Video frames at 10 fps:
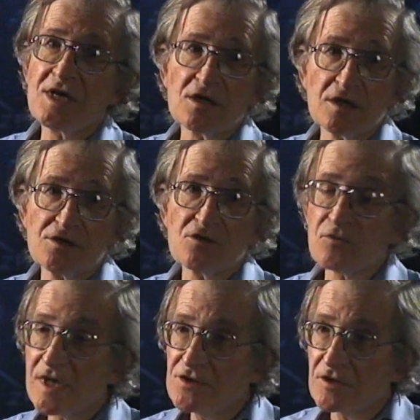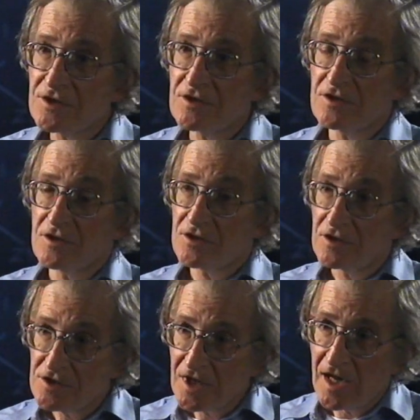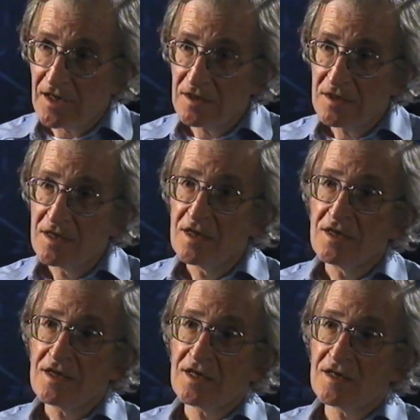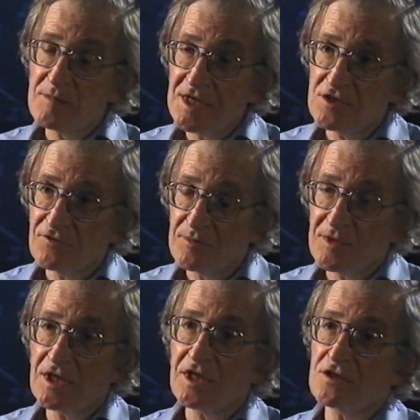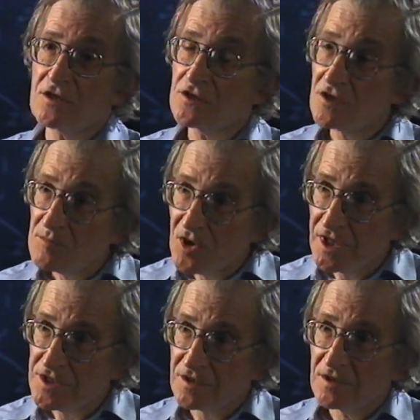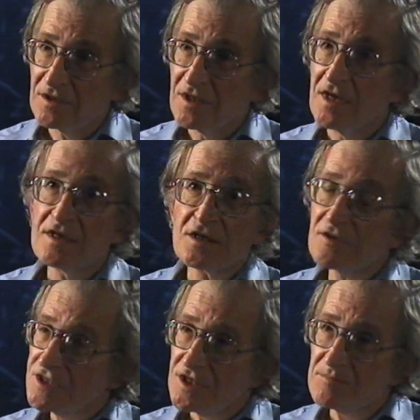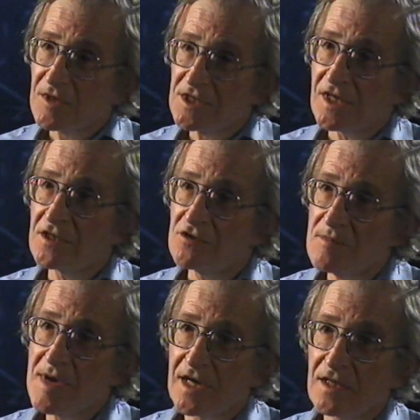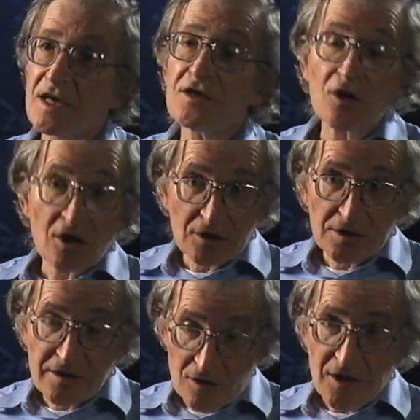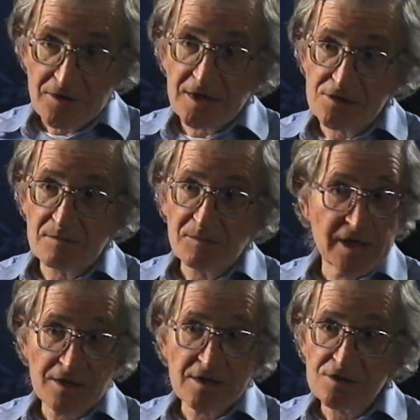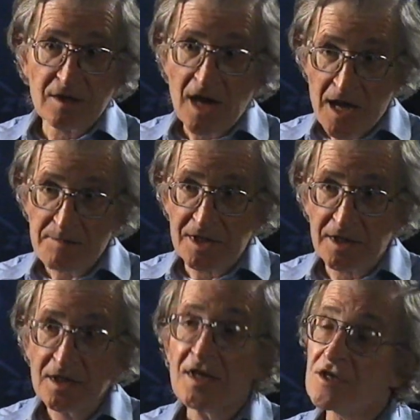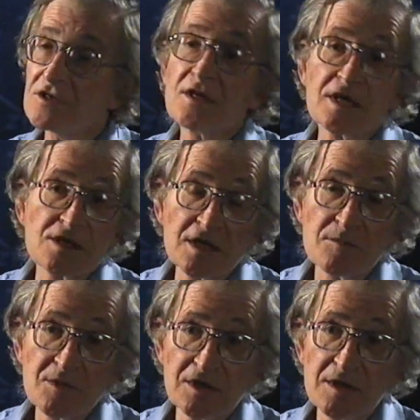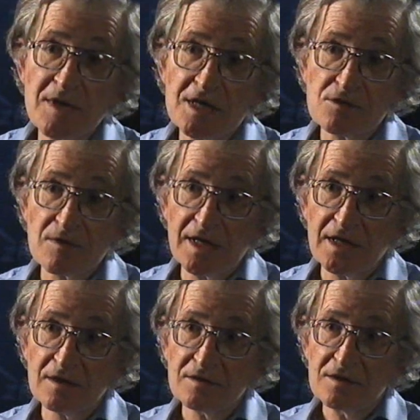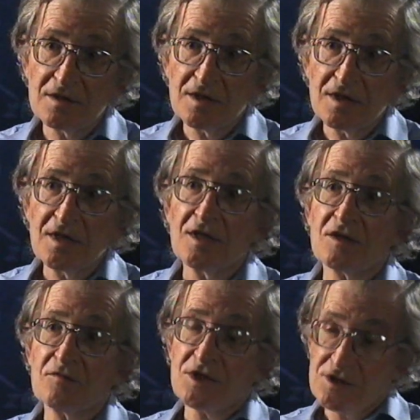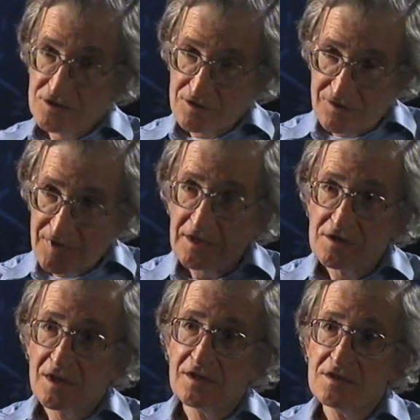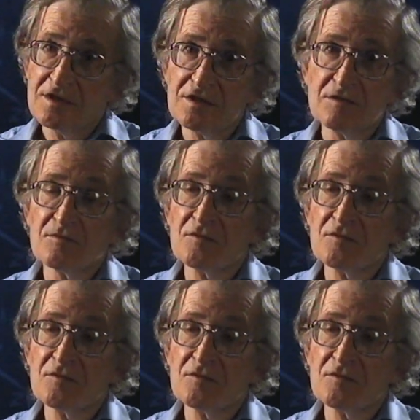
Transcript: because the resources are so scattered and the means of communication are so marginal that there isn't just much they can do about it. Now, there are plenty of things that are happening. So take, say, community-based radio, which is sort of outside the system.